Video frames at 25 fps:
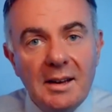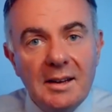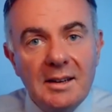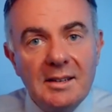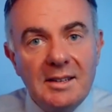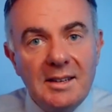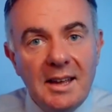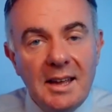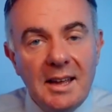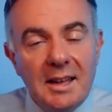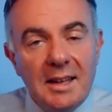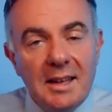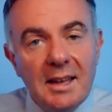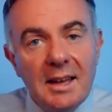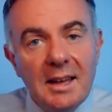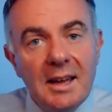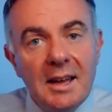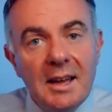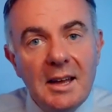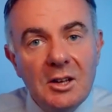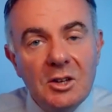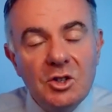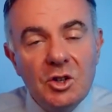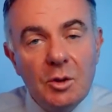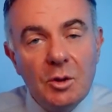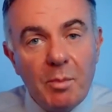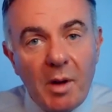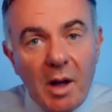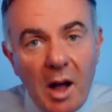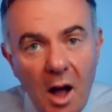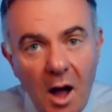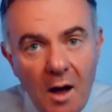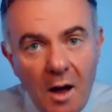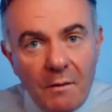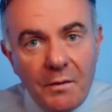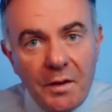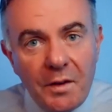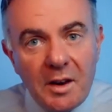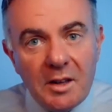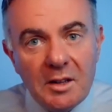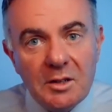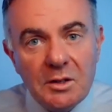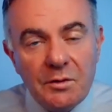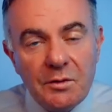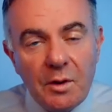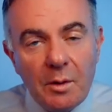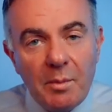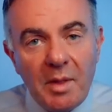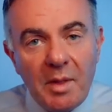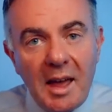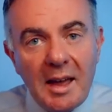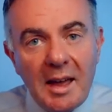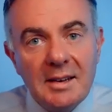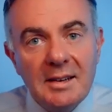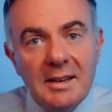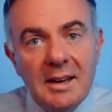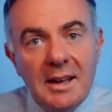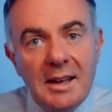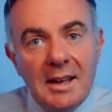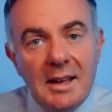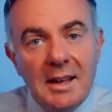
and take some confidence from that